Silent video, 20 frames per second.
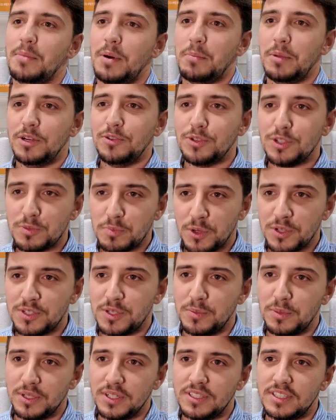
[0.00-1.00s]
My main
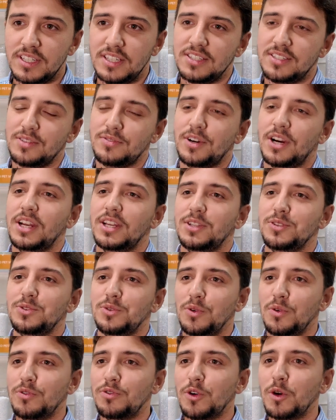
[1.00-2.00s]
responsibility is divided
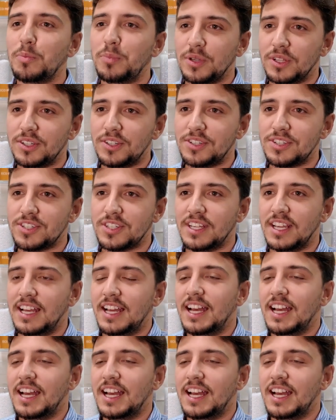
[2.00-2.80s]
into 4 pillars.